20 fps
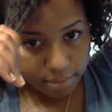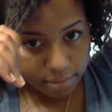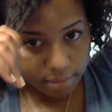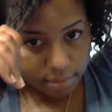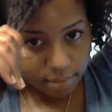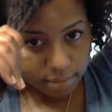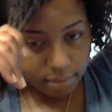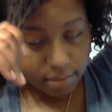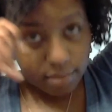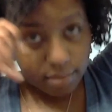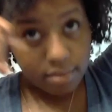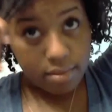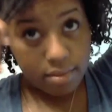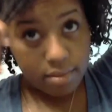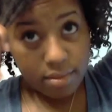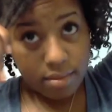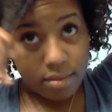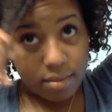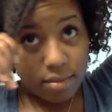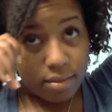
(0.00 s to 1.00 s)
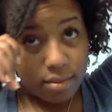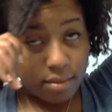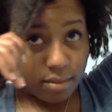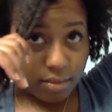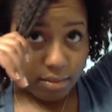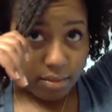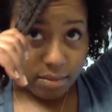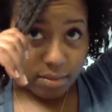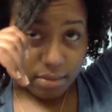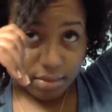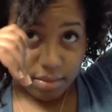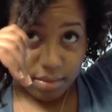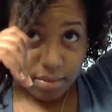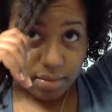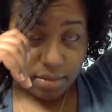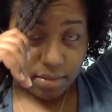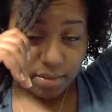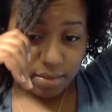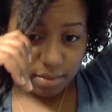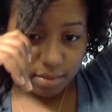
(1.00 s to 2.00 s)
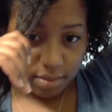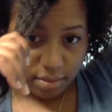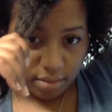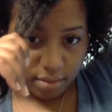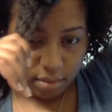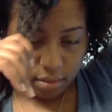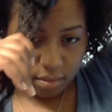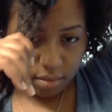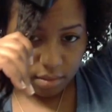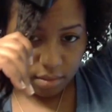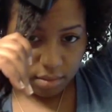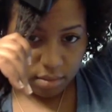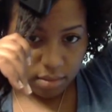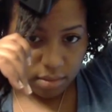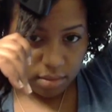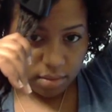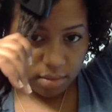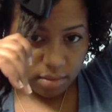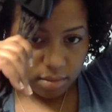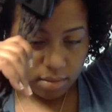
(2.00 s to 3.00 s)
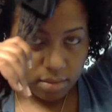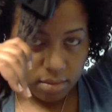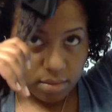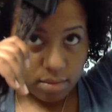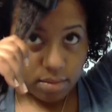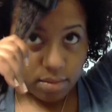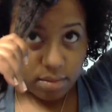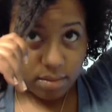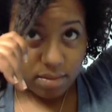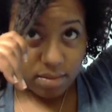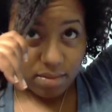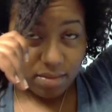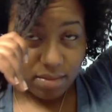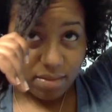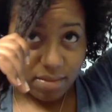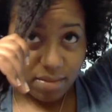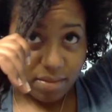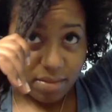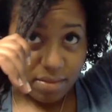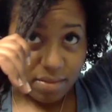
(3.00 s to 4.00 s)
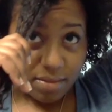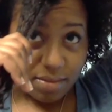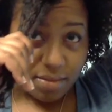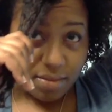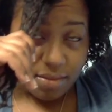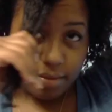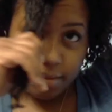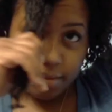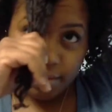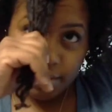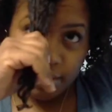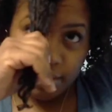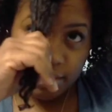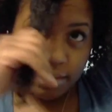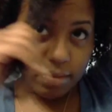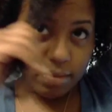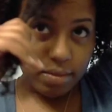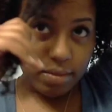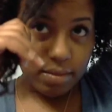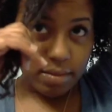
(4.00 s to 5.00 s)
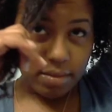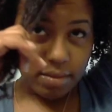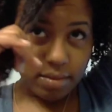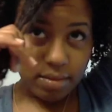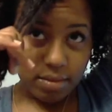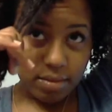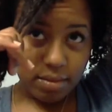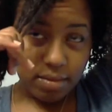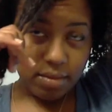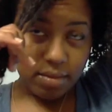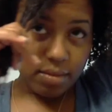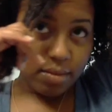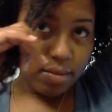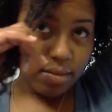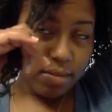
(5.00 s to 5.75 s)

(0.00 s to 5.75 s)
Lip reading: [no speech]